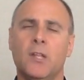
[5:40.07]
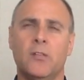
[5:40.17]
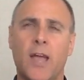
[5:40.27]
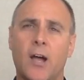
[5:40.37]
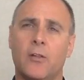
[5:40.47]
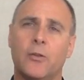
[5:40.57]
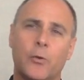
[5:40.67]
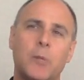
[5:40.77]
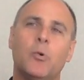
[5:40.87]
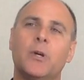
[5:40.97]
Now, the
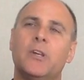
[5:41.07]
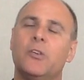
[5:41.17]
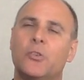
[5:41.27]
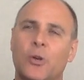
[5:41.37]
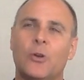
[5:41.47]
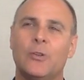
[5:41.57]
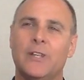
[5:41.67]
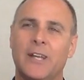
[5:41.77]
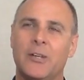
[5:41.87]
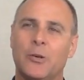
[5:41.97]
Green Book is
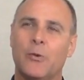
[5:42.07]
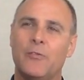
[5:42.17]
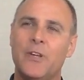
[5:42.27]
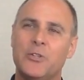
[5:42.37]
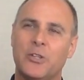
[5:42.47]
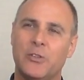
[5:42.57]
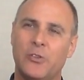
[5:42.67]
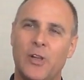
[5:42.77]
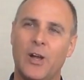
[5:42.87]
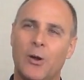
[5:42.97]
currently under revision,
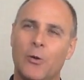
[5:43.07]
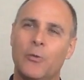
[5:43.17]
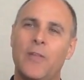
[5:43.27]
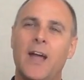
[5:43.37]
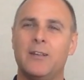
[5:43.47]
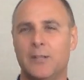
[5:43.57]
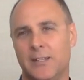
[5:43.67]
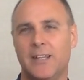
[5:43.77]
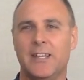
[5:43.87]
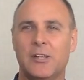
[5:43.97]
so that
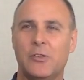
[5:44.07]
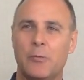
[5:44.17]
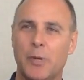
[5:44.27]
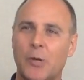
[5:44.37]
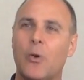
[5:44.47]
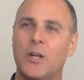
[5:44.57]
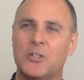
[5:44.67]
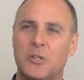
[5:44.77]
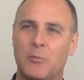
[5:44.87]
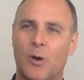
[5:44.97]
is a big
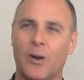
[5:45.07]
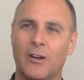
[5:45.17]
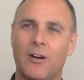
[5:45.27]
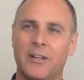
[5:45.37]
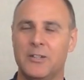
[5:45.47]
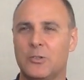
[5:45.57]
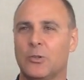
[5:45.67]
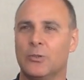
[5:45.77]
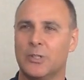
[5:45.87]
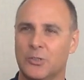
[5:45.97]
question mark on
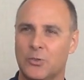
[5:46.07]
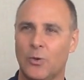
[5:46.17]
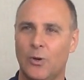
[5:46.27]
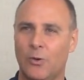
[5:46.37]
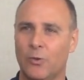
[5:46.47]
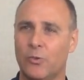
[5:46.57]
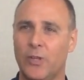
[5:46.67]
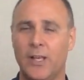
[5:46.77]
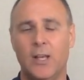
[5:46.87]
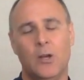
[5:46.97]
internal controls.
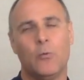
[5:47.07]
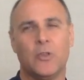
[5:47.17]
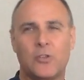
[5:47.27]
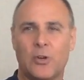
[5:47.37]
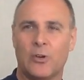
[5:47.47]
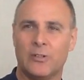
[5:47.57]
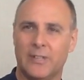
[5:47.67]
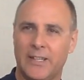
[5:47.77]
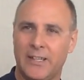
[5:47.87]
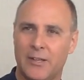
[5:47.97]
What's
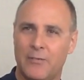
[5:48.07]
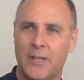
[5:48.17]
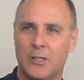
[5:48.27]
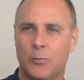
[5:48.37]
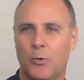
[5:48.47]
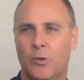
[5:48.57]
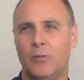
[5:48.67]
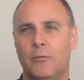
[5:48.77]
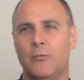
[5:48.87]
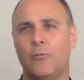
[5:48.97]
currently
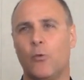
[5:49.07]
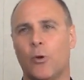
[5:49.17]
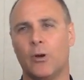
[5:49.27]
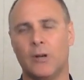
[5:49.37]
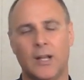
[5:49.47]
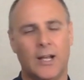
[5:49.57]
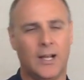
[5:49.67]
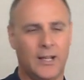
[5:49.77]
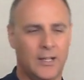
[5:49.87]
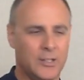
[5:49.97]
available for
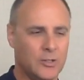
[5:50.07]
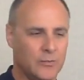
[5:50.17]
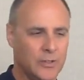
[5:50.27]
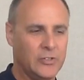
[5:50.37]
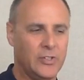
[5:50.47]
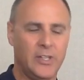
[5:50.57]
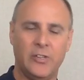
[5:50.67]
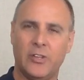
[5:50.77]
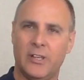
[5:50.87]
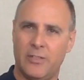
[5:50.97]
uh,
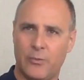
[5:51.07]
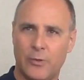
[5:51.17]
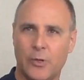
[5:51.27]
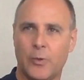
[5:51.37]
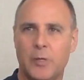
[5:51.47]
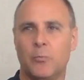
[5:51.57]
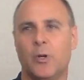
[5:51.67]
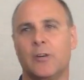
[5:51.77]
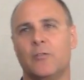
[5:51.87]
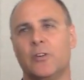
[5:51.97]
universities uh, through the Green
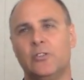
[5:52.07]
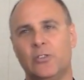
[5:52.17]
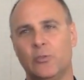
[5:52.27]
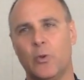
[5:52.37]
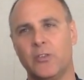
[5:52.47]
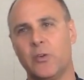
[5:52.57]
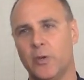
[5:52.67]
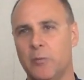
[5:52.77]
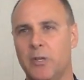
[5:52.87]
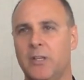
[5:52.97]
Book versus what's going
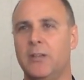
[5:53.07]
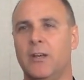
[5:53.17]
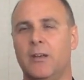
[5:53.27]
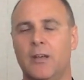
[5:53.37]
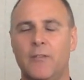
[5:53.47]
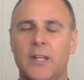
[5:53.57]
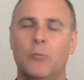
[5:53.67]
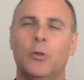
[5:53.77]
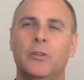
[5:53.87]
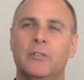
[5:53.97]
to be uh,
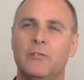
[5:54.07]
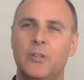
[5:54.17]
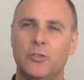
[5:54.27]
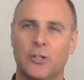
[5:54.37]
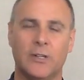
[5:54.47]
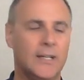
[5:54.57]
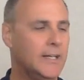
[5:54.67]
available in the future.